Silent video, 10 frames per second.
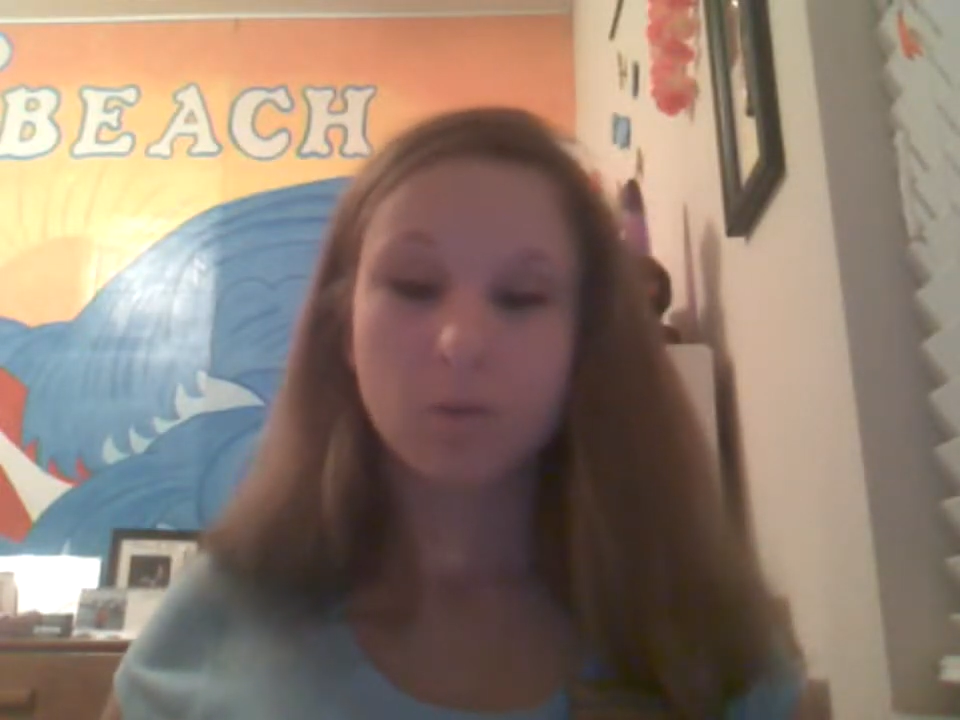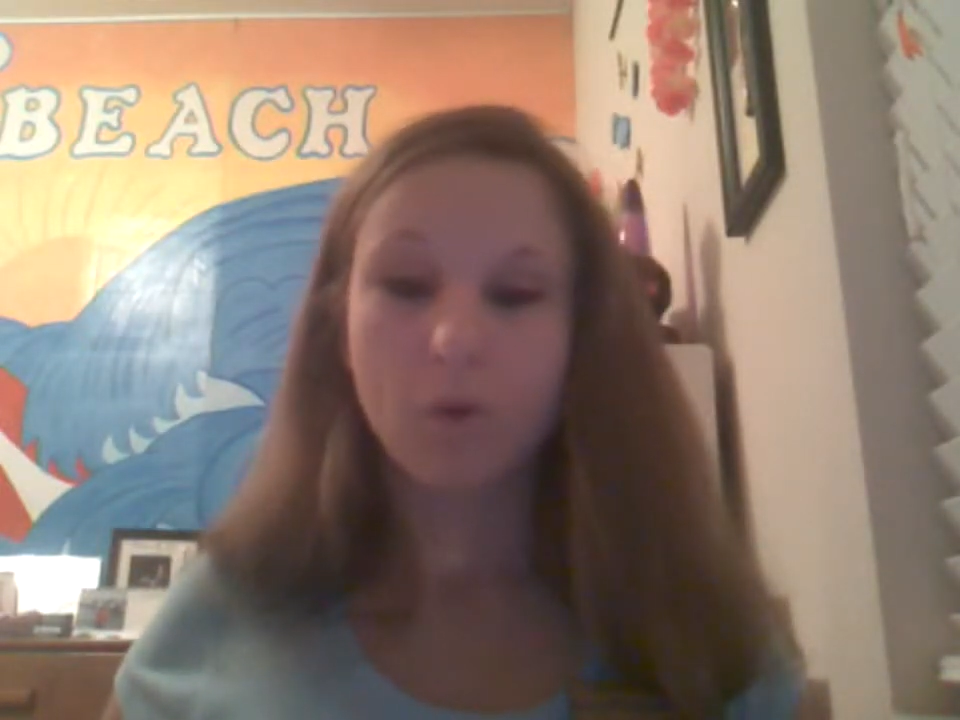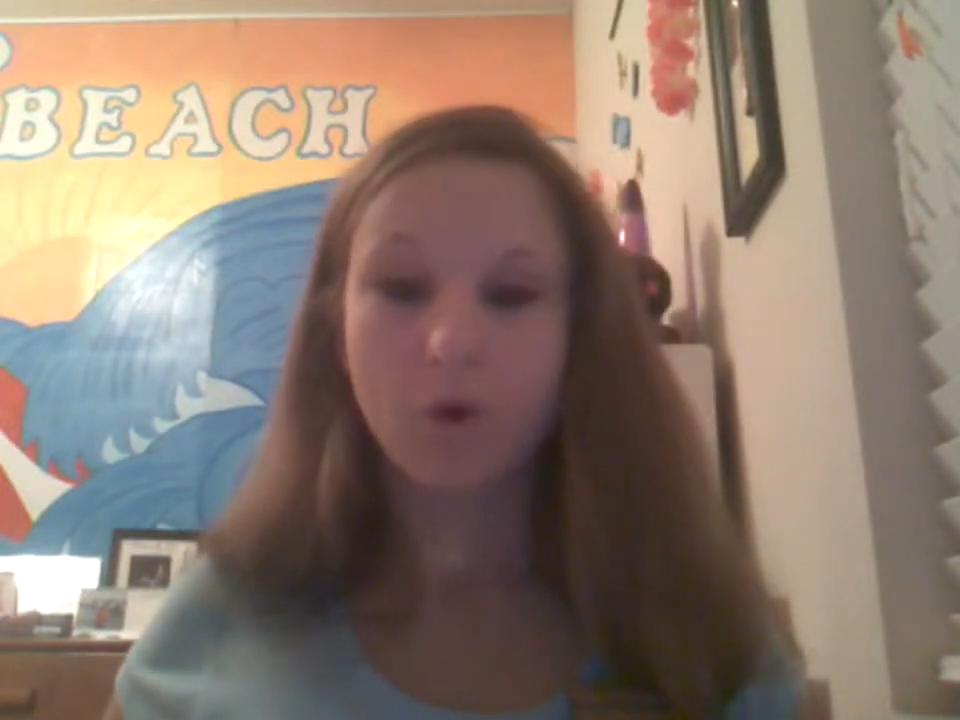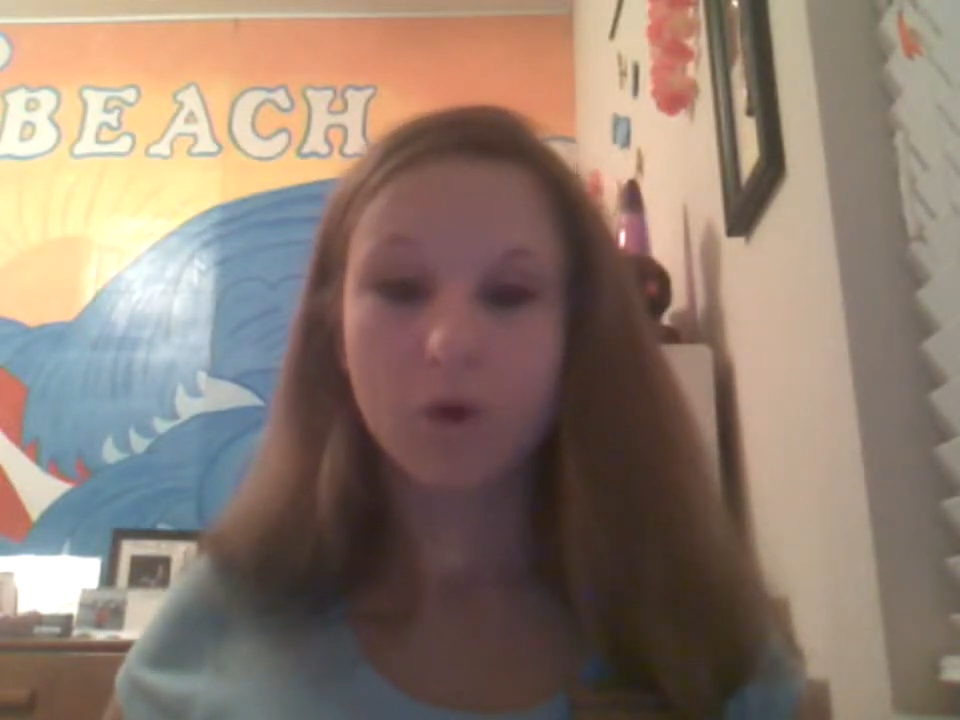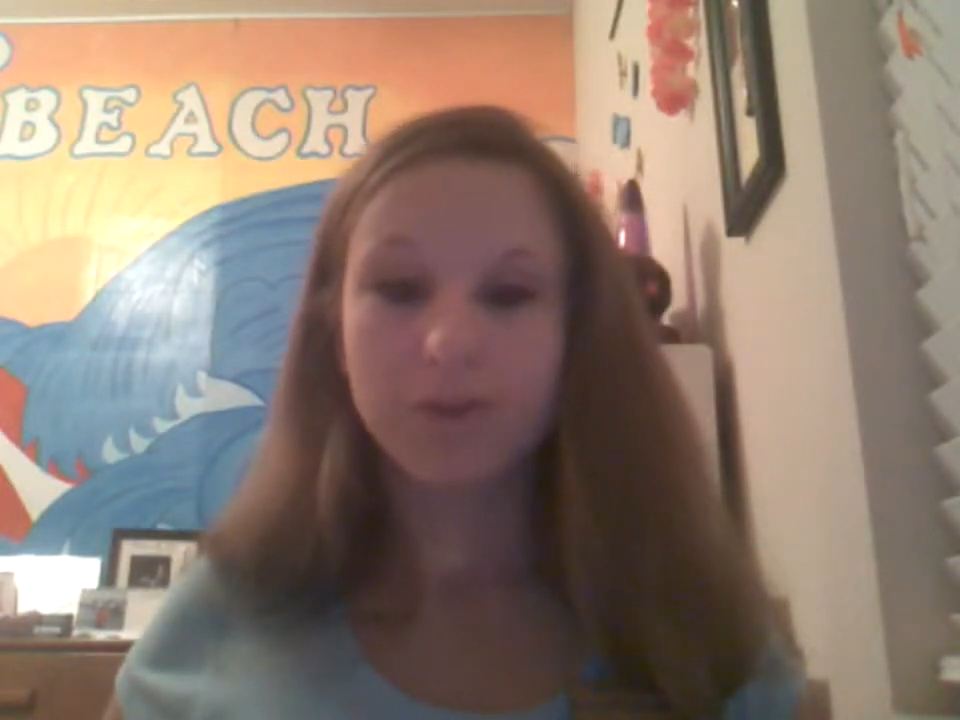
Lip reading: wool,